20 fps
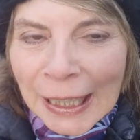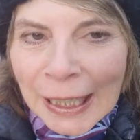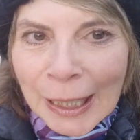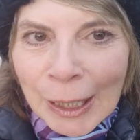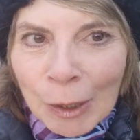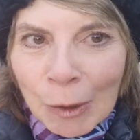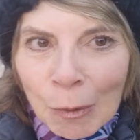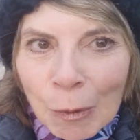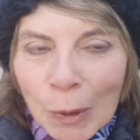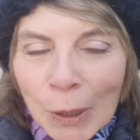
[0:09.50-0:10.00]

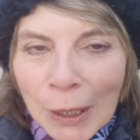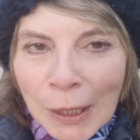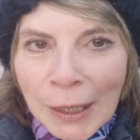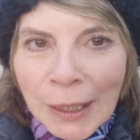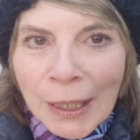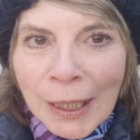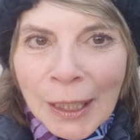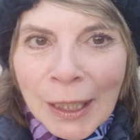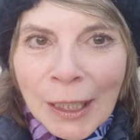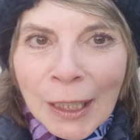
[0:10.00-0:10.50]
little
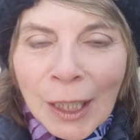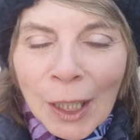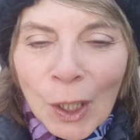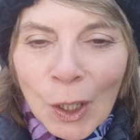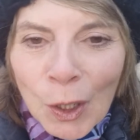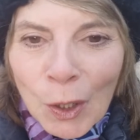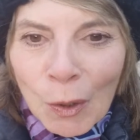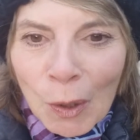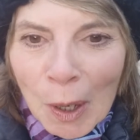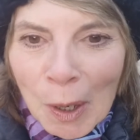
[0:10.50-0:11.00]
one,
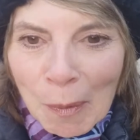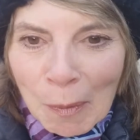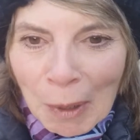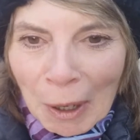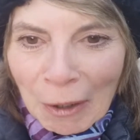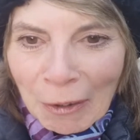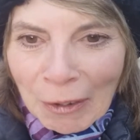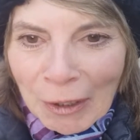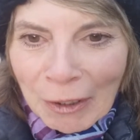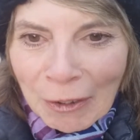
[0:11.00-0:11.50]
who I'm
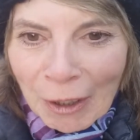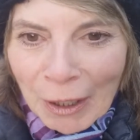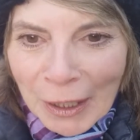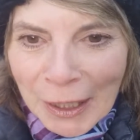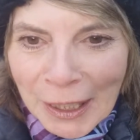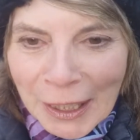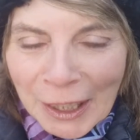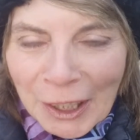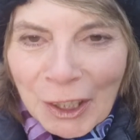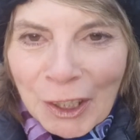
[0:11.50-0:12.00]
currently
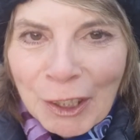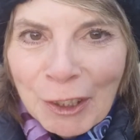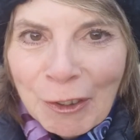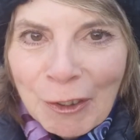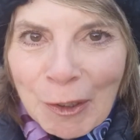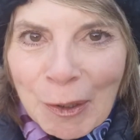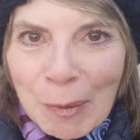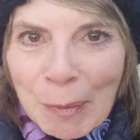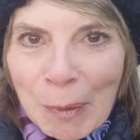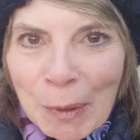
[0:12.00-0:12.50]
writing a
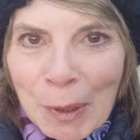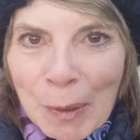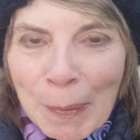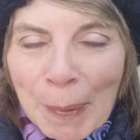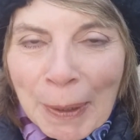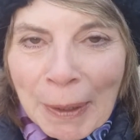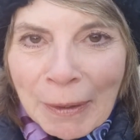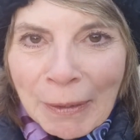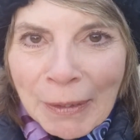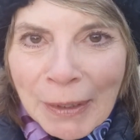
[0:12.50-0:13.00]
children's book
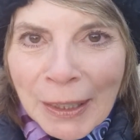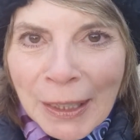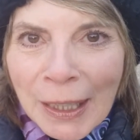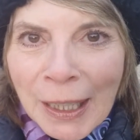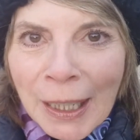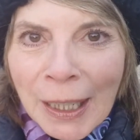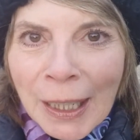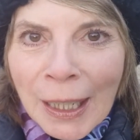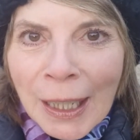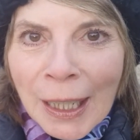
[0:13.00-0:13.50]
about,
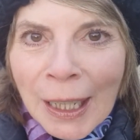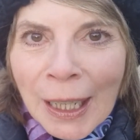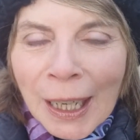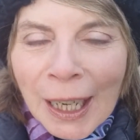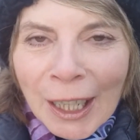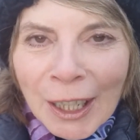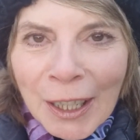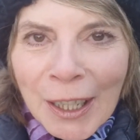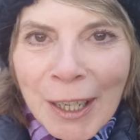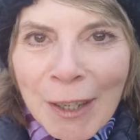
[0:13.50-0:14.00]

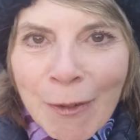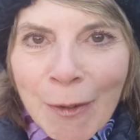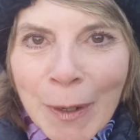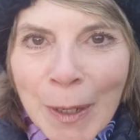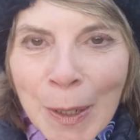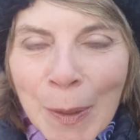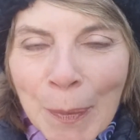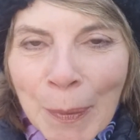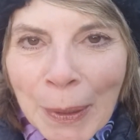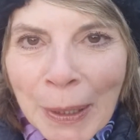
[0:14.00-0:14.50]
I could hear her
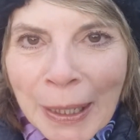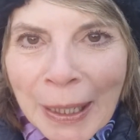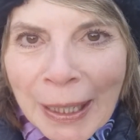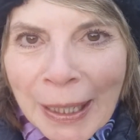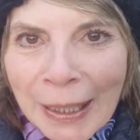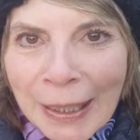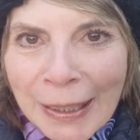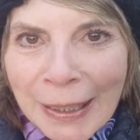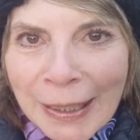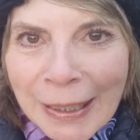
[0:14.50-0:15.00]

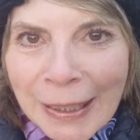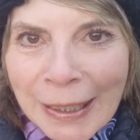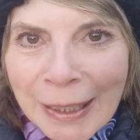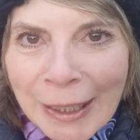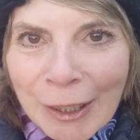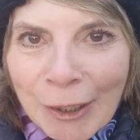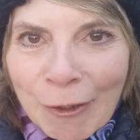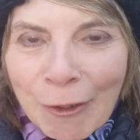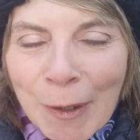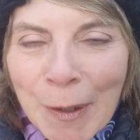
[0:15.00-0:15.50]
yipping and
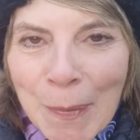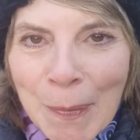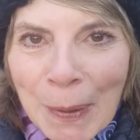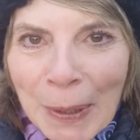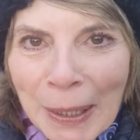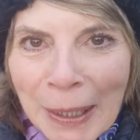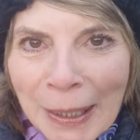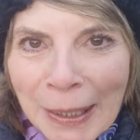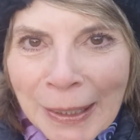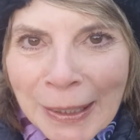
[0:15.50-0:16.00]

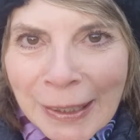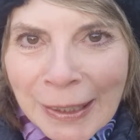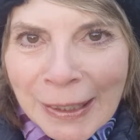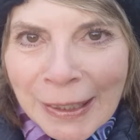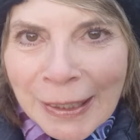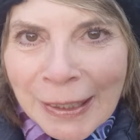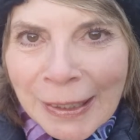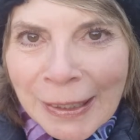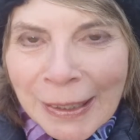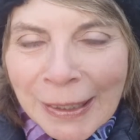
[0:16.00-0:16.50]
screaming and
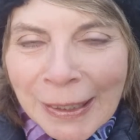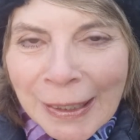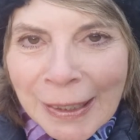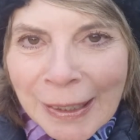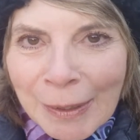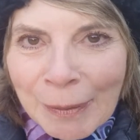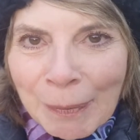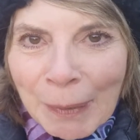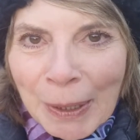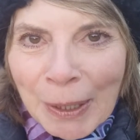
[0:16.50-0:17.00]

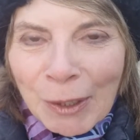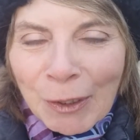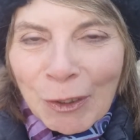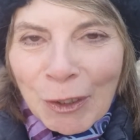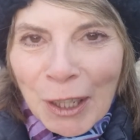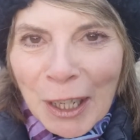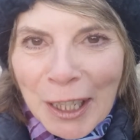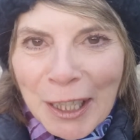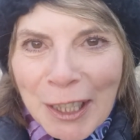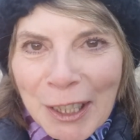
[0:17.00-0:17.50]
making all
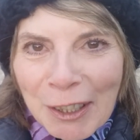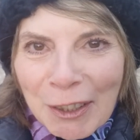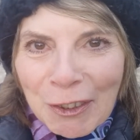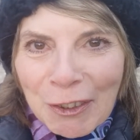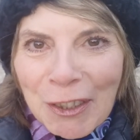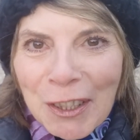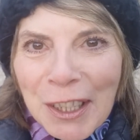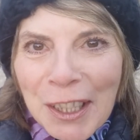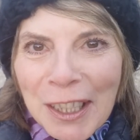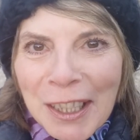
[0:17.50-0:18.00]
kinds of
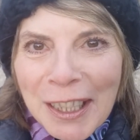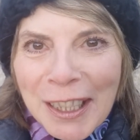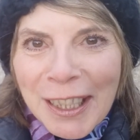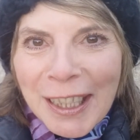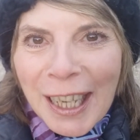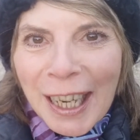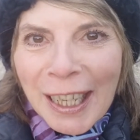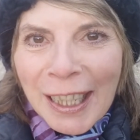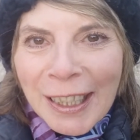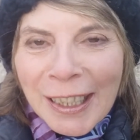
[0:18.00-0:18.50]
noises,
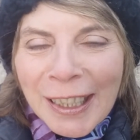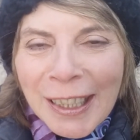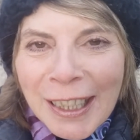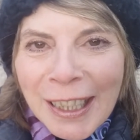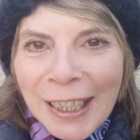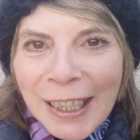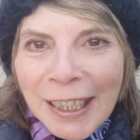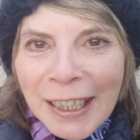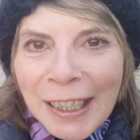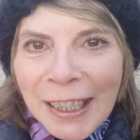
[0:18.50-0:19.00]
and
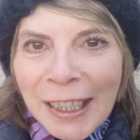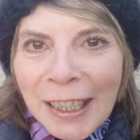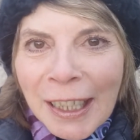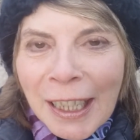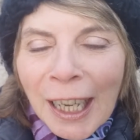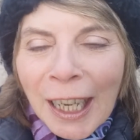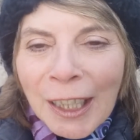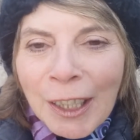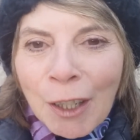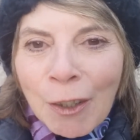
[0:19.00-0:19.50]

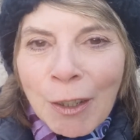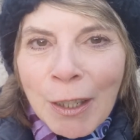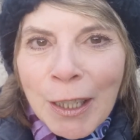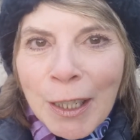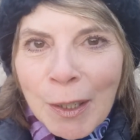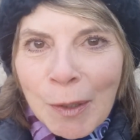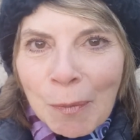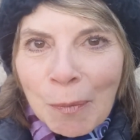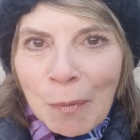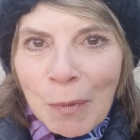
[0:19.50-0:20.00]
I
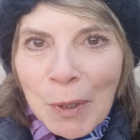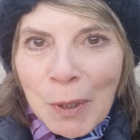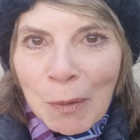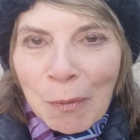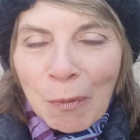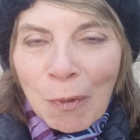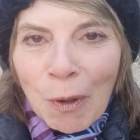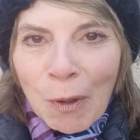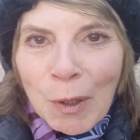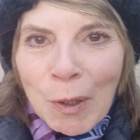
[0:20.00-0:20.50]
noticed some
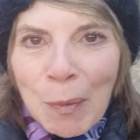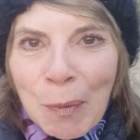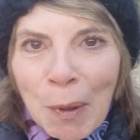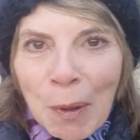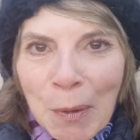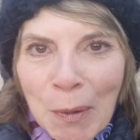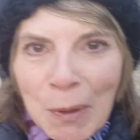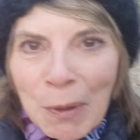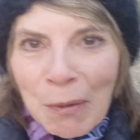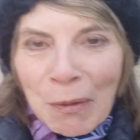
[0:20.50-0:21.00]
fox
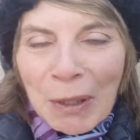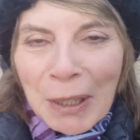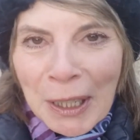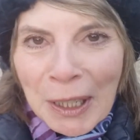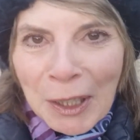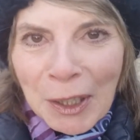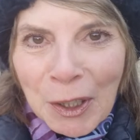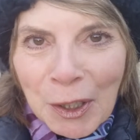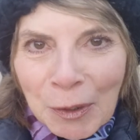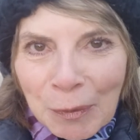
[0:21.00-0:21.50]
poo in the
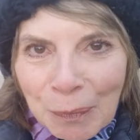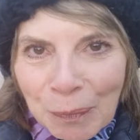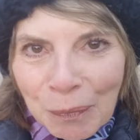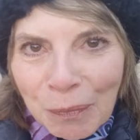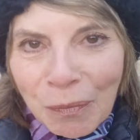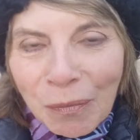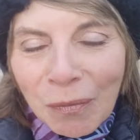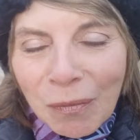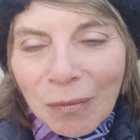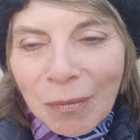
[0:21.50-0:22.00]
village,
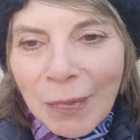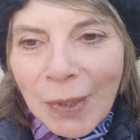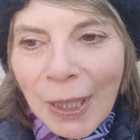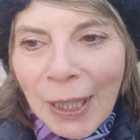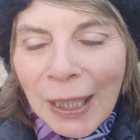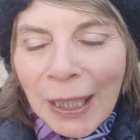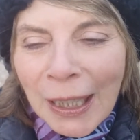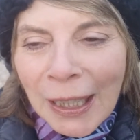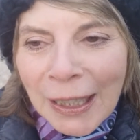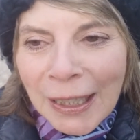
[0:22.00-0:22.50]

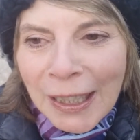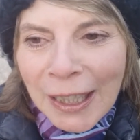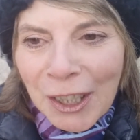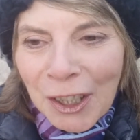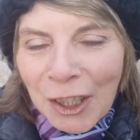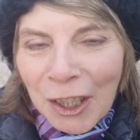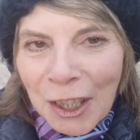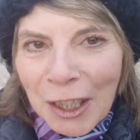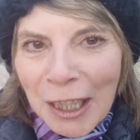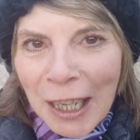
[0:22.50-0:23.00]
and
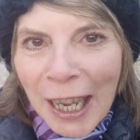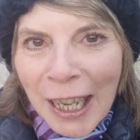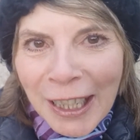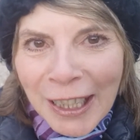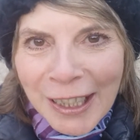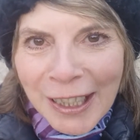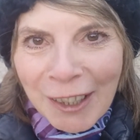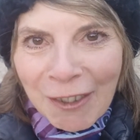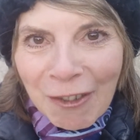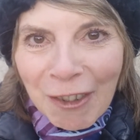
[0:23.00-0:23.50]
she
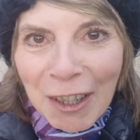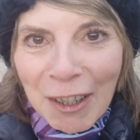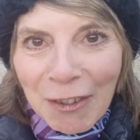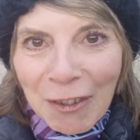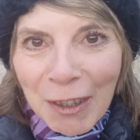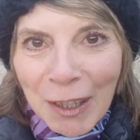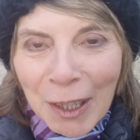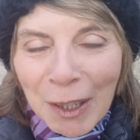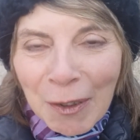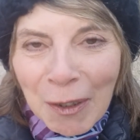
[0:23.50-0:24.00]
legged it really,
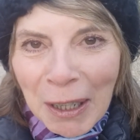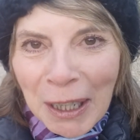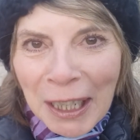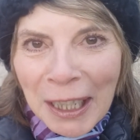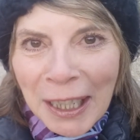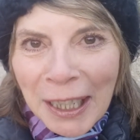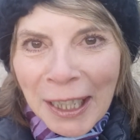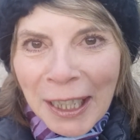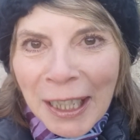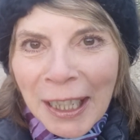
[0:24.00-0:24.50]
really
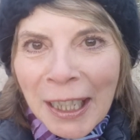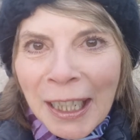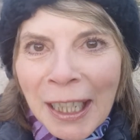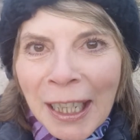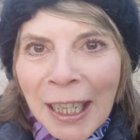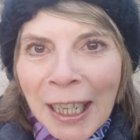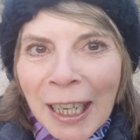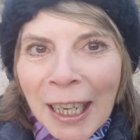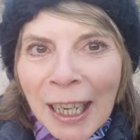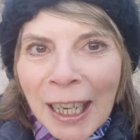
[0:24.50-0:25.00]
quickly,
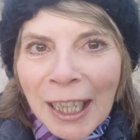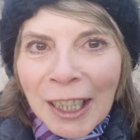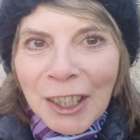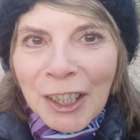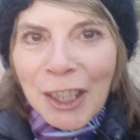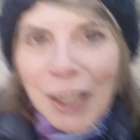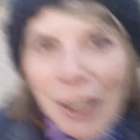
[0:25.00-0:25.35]
and